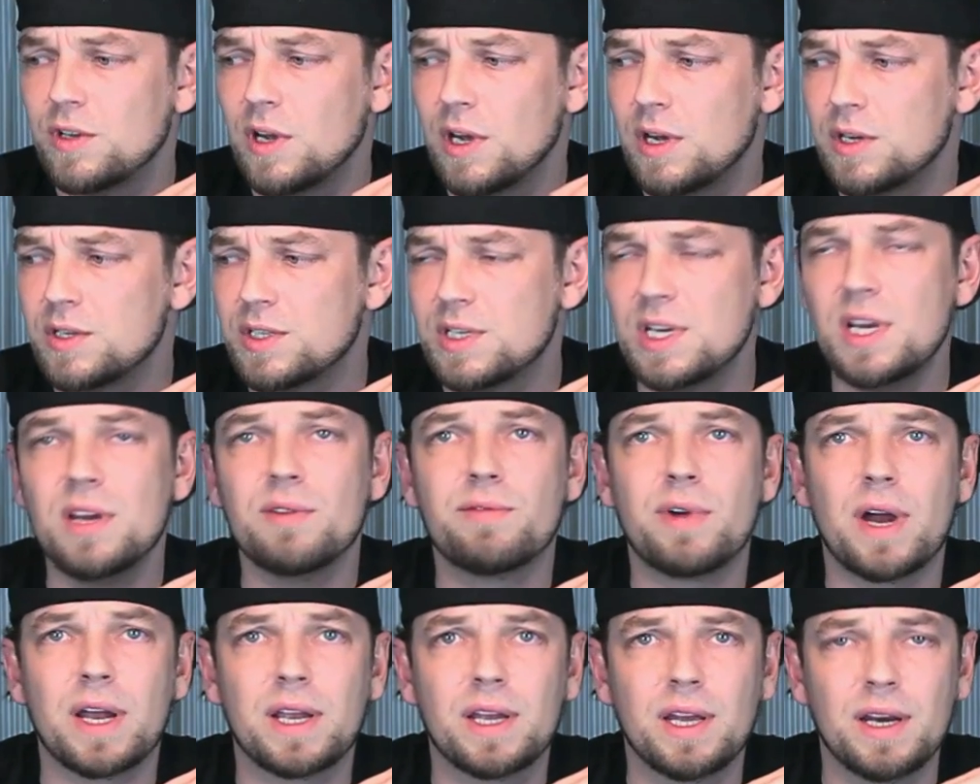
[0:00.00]
to see
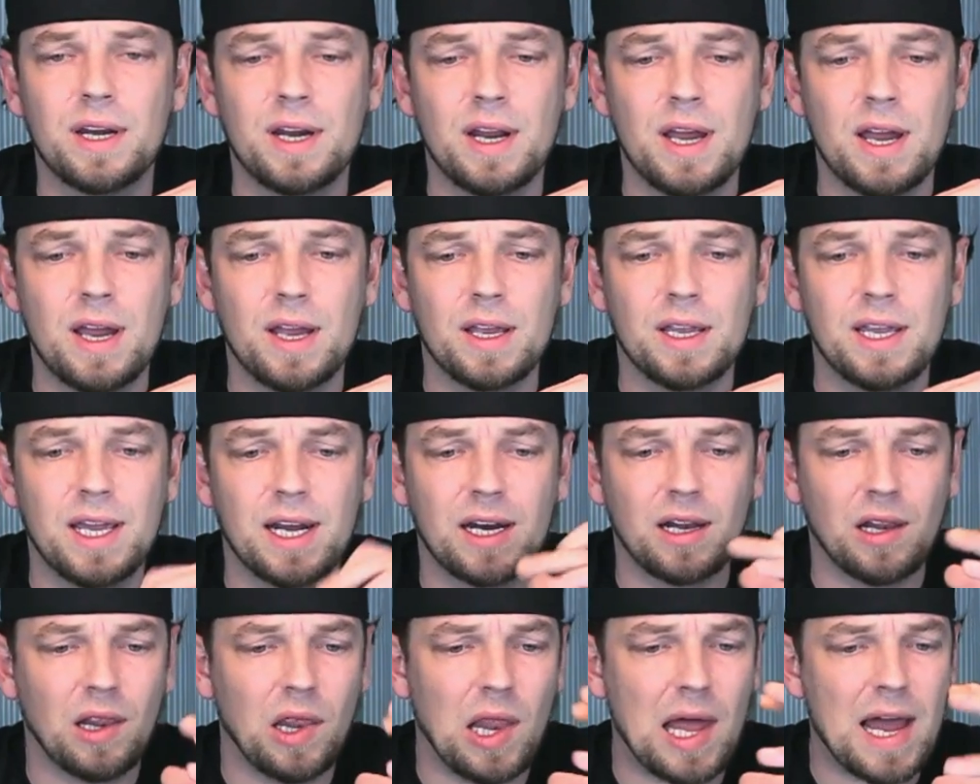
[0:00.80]
if I can uh,
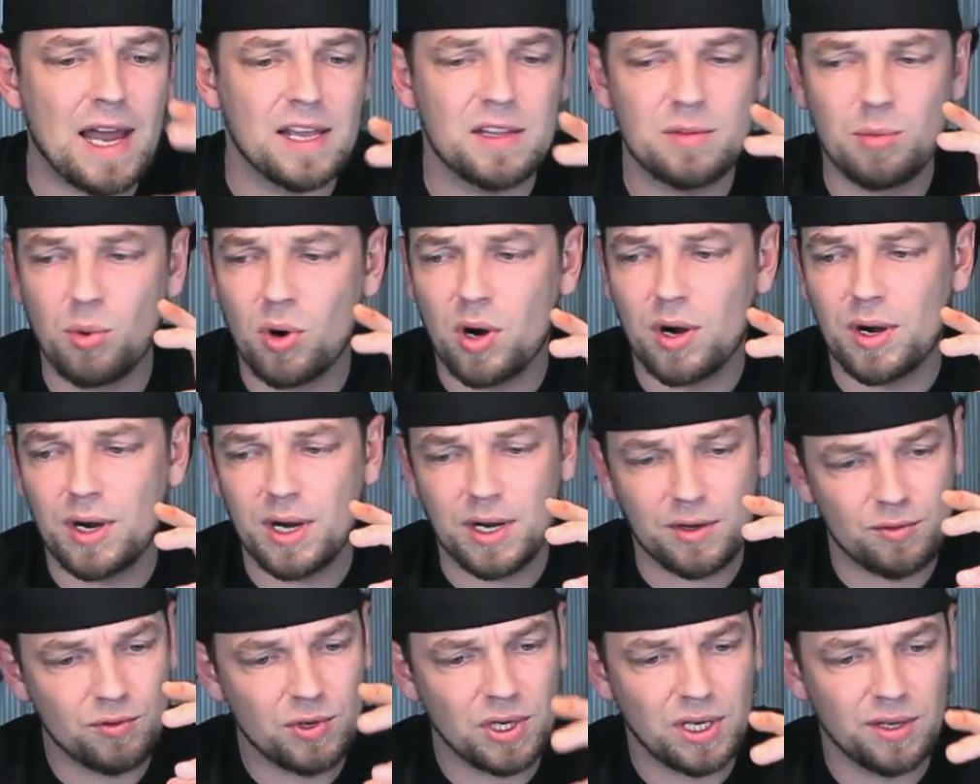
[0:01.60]
get a light bar
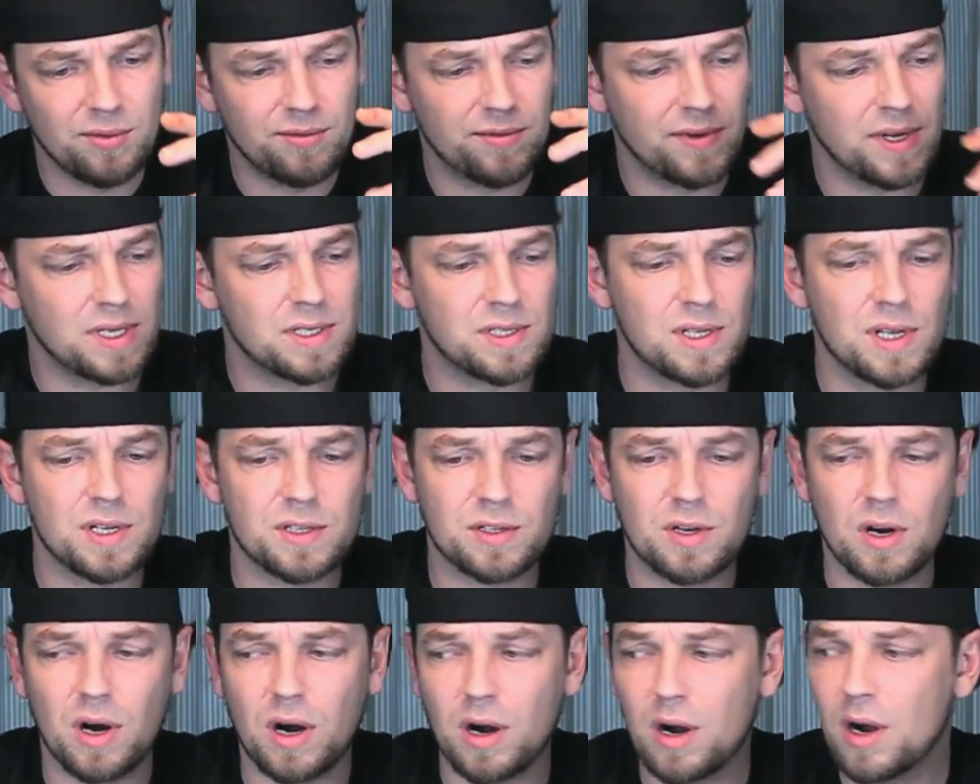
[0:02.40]
that really fits
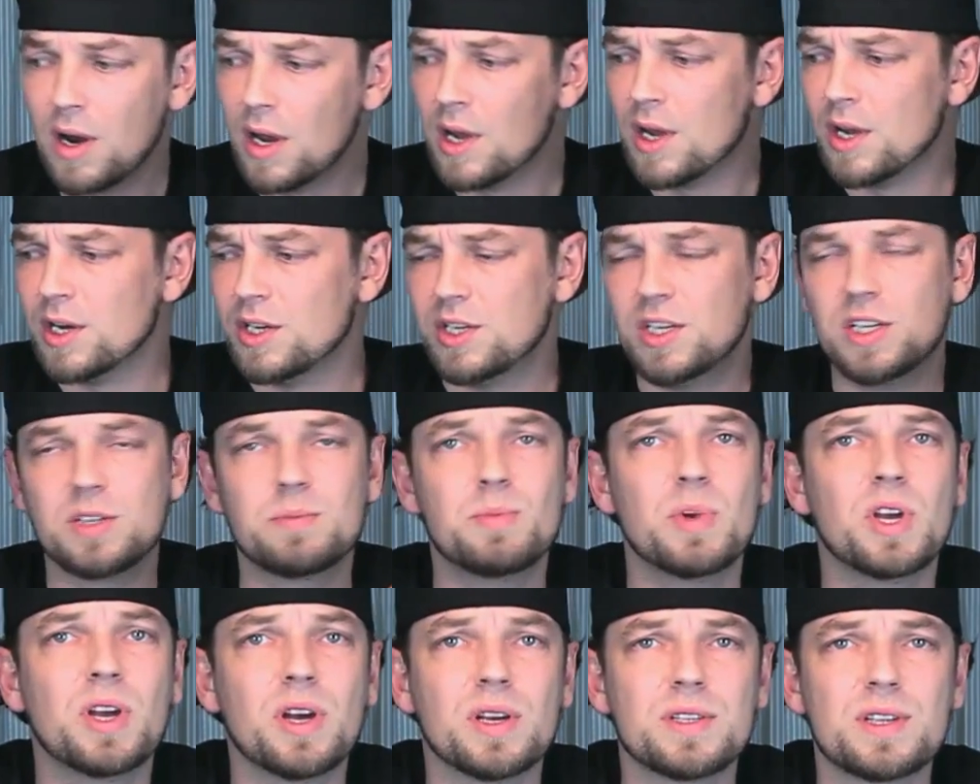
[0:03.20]
this car,
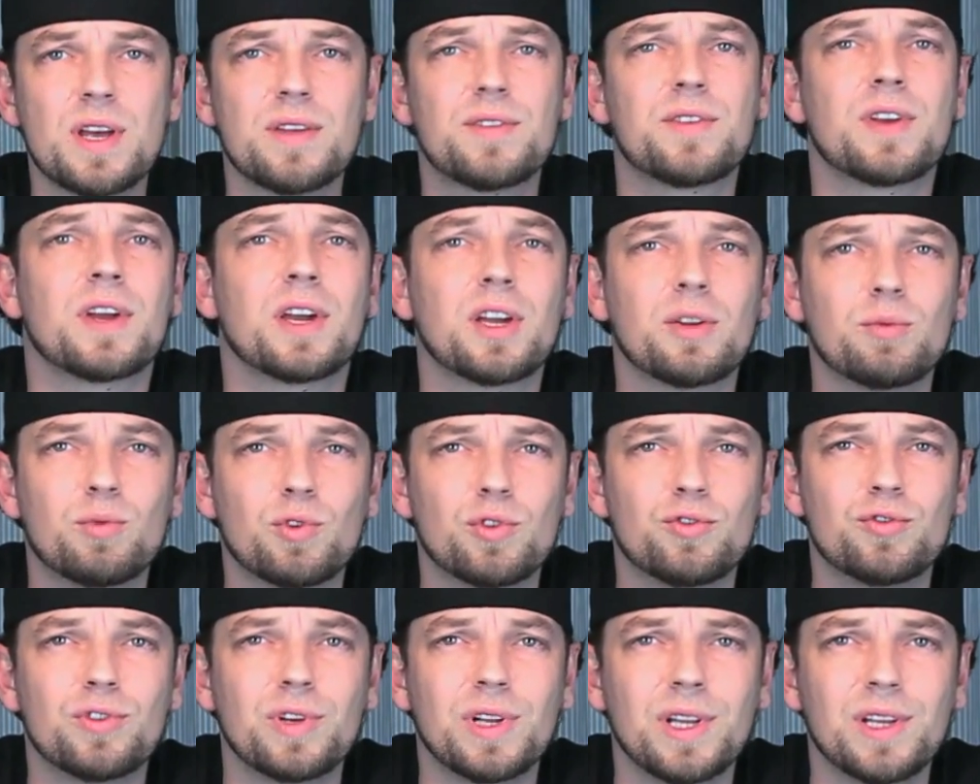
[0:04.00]
just because I think it
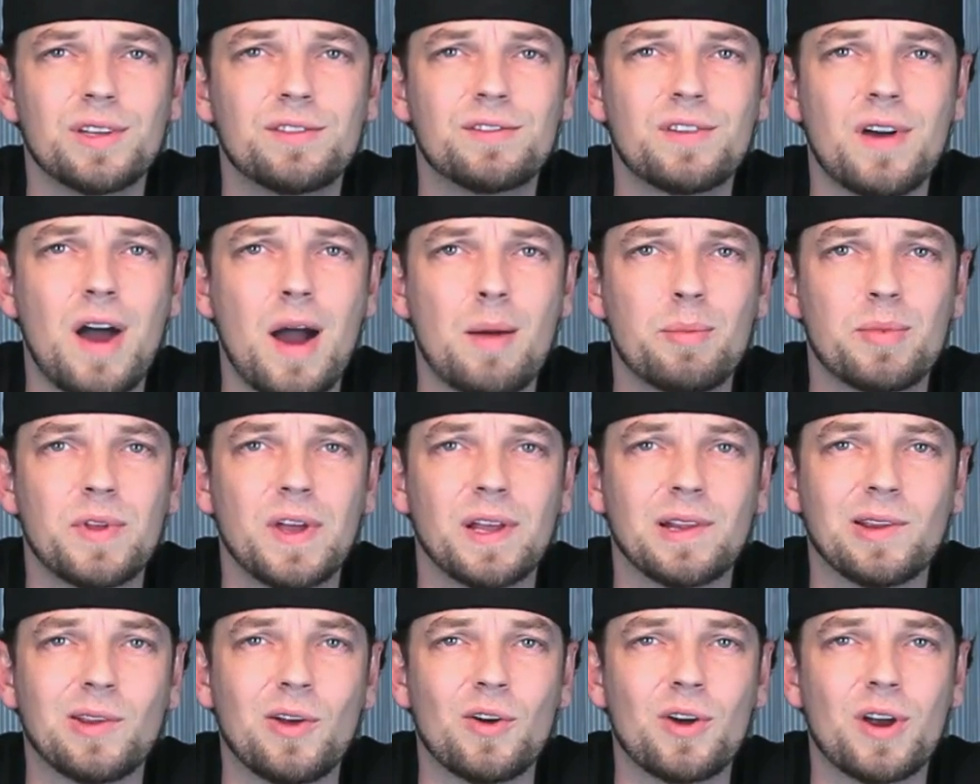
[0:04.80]
would really top
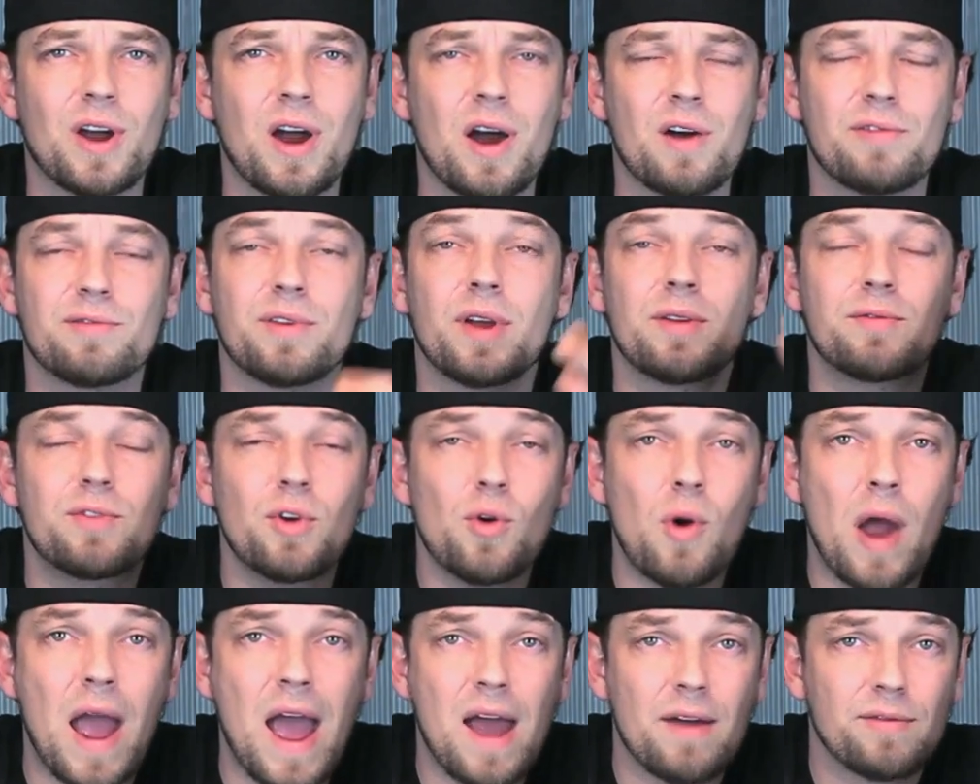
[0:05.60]
that look off. If
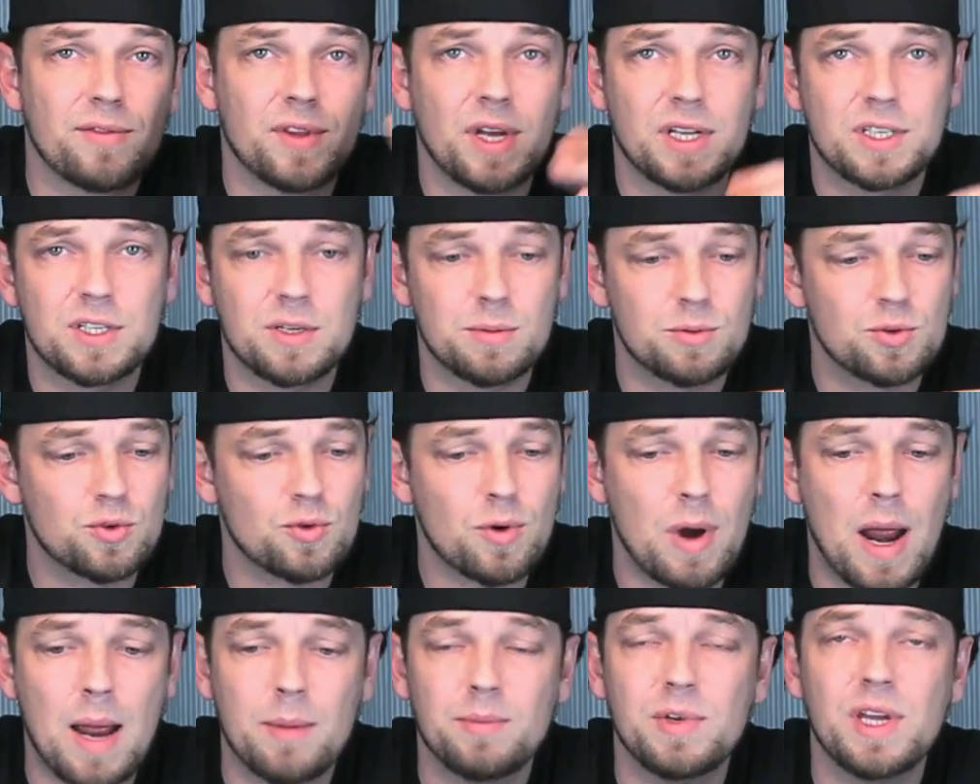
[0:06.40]
you have not
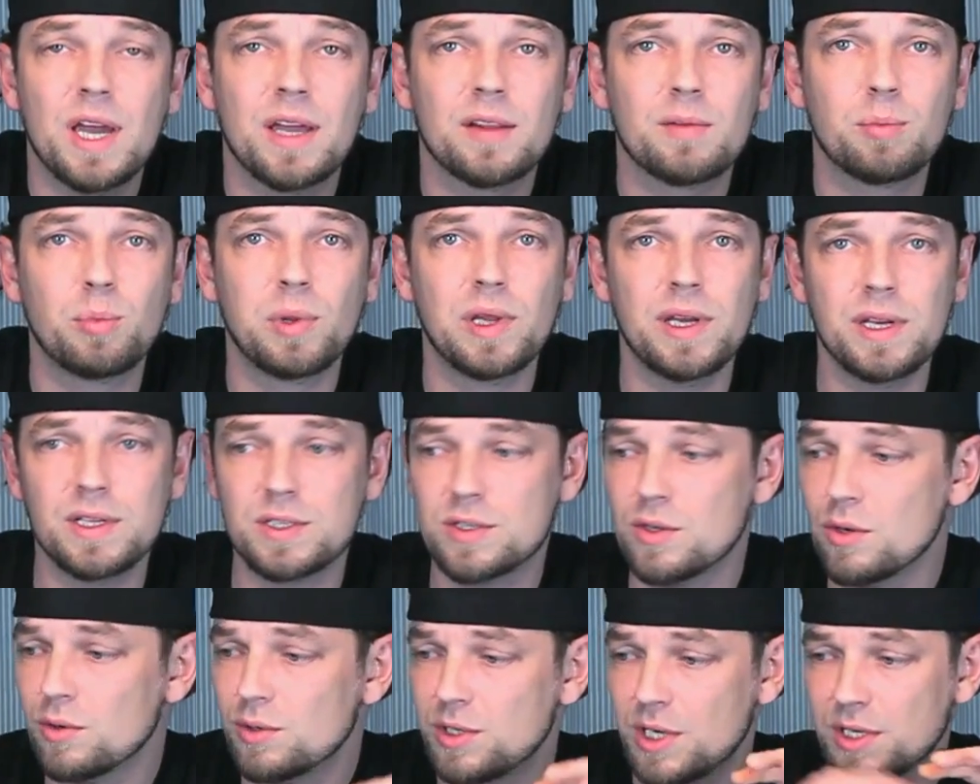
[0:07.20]
subscribed yet, please
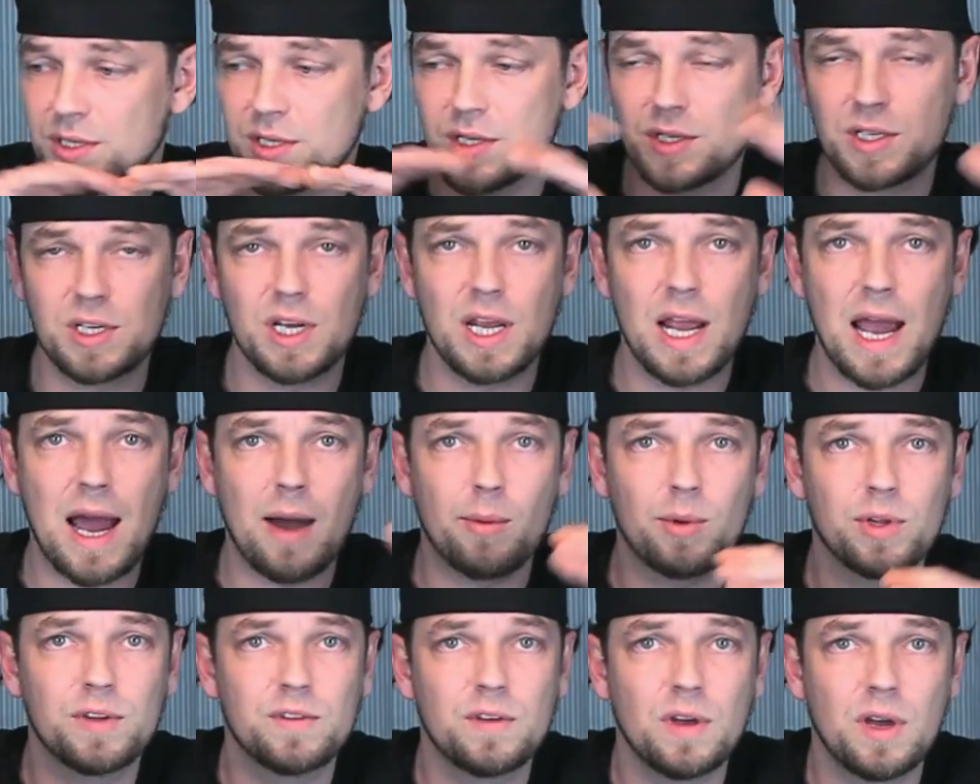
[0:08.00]
do, just to see
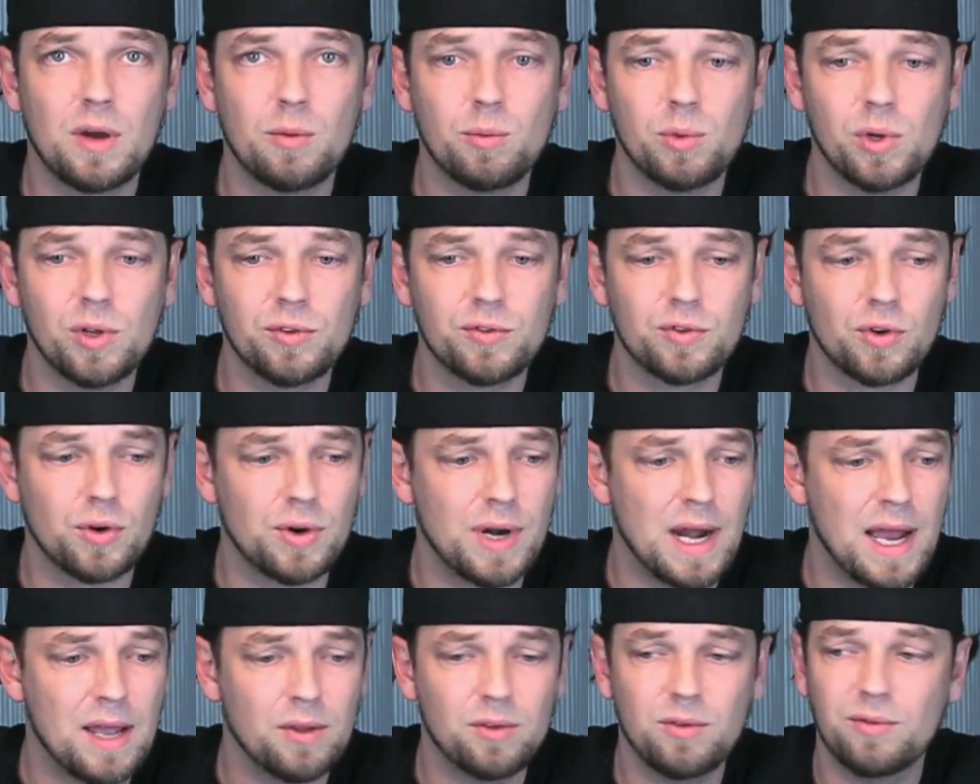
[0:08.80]
how it uh, will
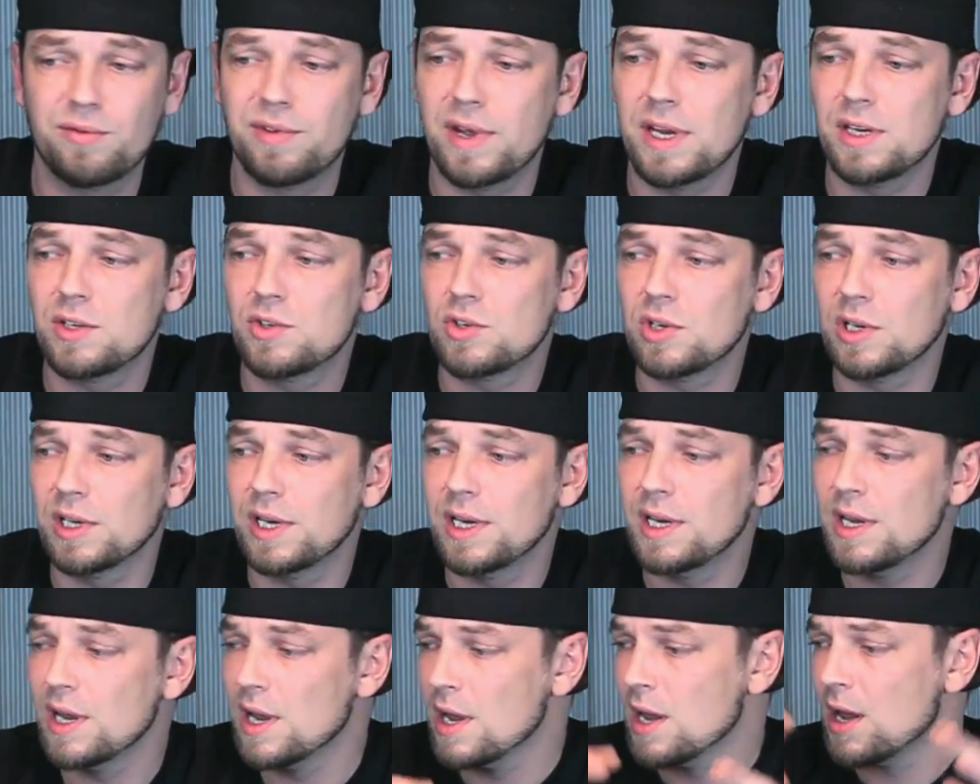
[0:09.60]
turn out
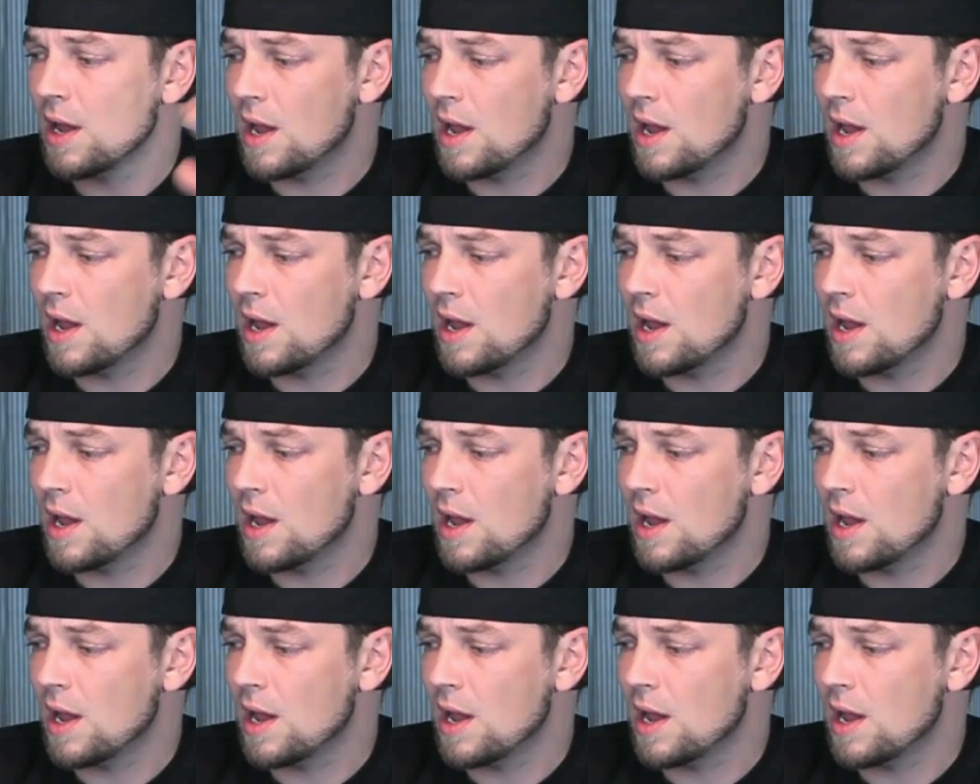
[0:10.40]
eventually.